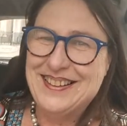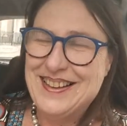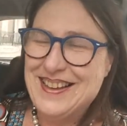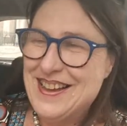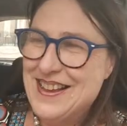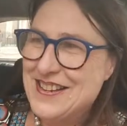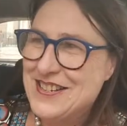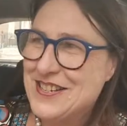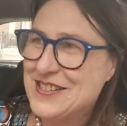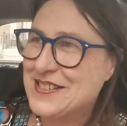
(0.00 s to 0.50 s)

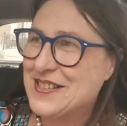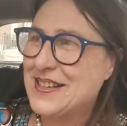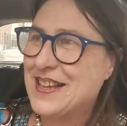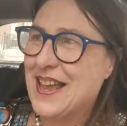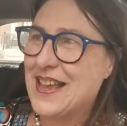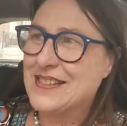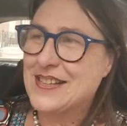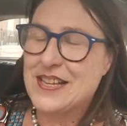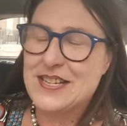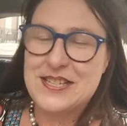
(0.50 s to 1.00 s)
Just in
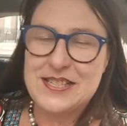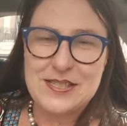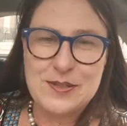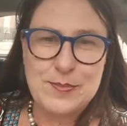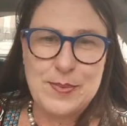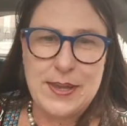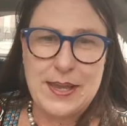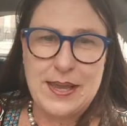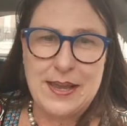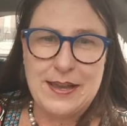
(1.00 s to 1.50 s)
case I
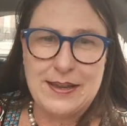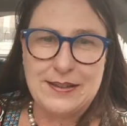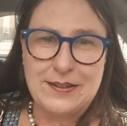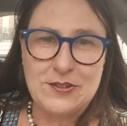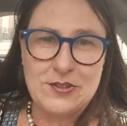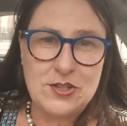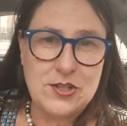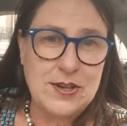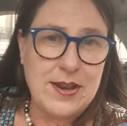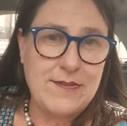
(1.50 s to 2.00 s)
disappear,
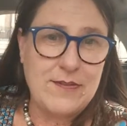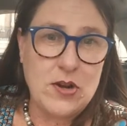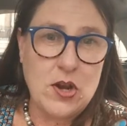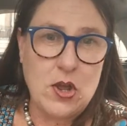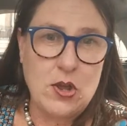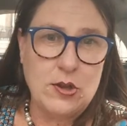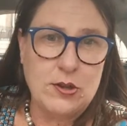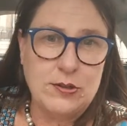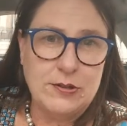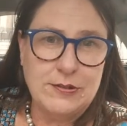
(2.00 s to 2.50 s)
because you never
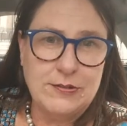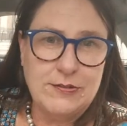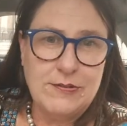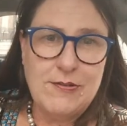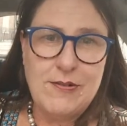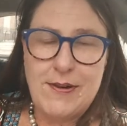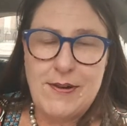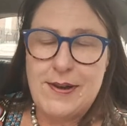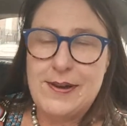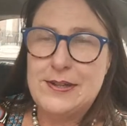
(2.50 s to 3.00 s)
know
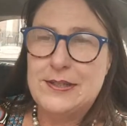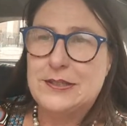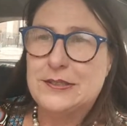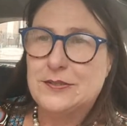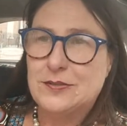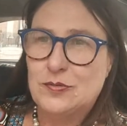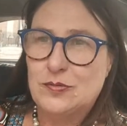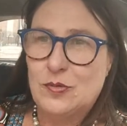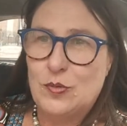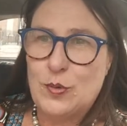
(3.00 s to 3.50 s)

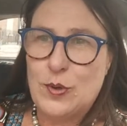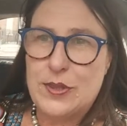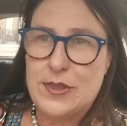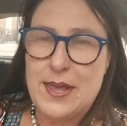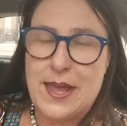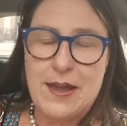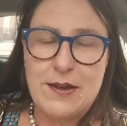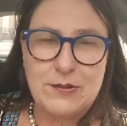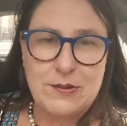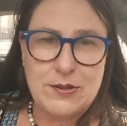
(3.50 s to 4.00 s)
where the
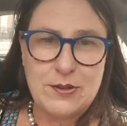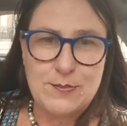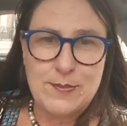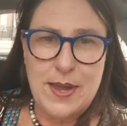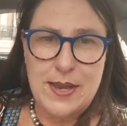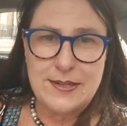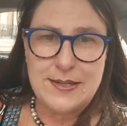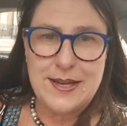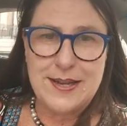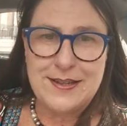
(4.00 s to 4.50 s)
algorithm
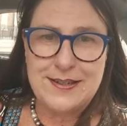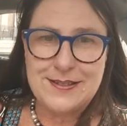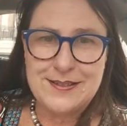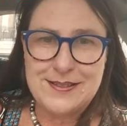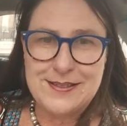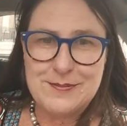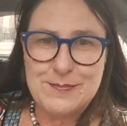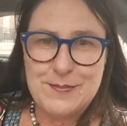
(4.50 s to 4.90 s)
might take us,